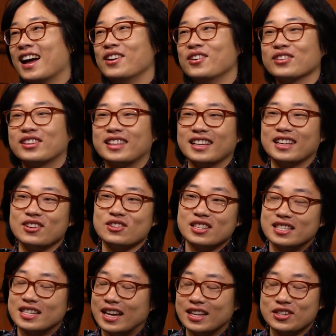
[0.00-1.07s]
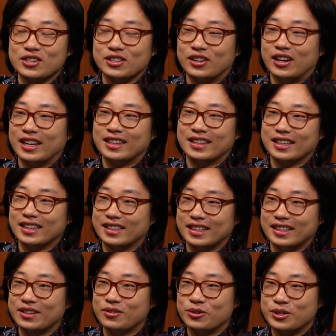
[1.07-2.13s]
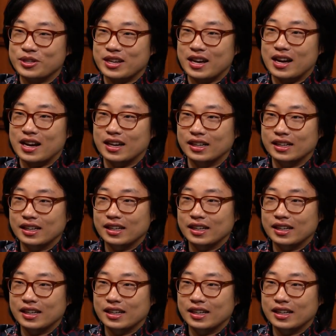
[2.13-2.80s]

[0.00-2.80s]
I don't think that was intentional. I think it was. Uh,